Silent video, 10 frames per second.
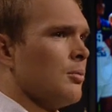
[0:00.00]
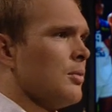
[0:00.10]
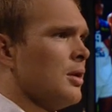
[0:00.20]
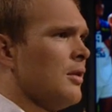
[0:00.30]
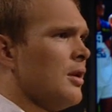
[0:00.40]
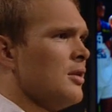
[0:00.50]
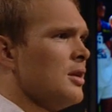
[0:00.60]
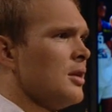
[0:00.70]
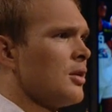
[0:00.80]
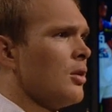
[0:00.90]
at the end of the
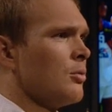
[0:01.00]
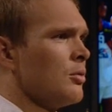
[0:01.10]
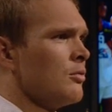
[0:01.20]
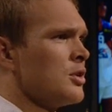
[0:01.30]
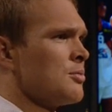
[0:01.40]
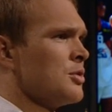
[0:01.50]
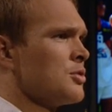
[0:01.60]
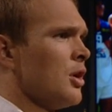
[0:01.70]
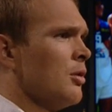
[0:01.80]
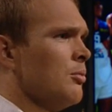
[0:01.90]
year, Collingwood and Richmond
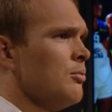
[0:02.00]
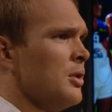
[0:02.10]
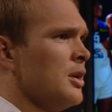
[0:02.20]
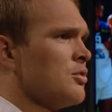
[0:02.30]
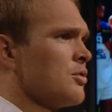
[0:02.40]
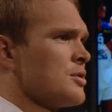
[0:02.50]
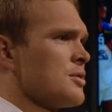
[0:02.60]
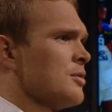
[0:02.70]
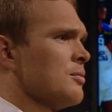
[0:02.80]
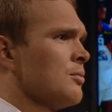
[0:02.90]
showed a bit of interest
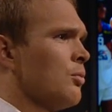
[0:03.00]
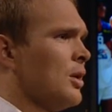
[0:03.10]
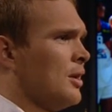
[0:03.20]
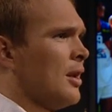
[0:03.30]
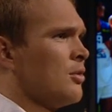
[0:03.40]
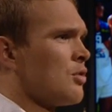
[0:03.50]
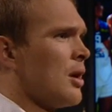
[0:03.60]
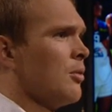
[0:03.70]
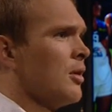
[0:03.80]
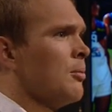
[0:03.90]
and went down and
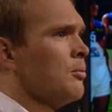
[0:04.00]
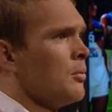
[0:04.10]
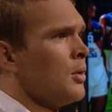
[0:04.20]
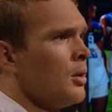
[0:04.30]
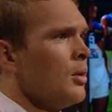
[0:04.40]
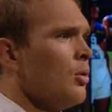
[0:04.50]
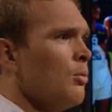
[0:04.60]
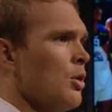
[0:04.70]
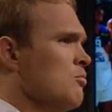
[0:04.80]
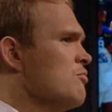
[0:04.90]
trained with them.
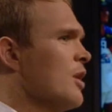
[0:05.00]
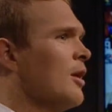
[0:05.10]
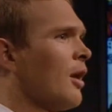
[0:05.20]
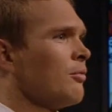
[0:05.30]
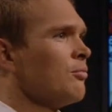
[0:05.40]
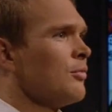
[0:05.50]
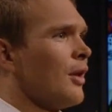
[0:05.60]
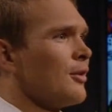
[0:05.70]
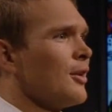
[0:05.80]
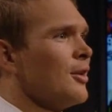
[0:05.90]
But yeah,
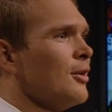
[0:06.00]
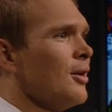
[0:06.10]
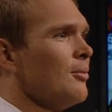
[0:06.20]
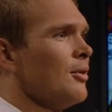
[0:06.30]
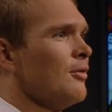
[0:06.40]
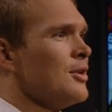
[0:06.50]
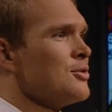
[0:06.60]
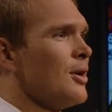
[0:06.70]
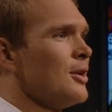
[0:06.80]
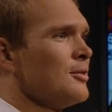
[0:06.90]
nothing ended up eventuating.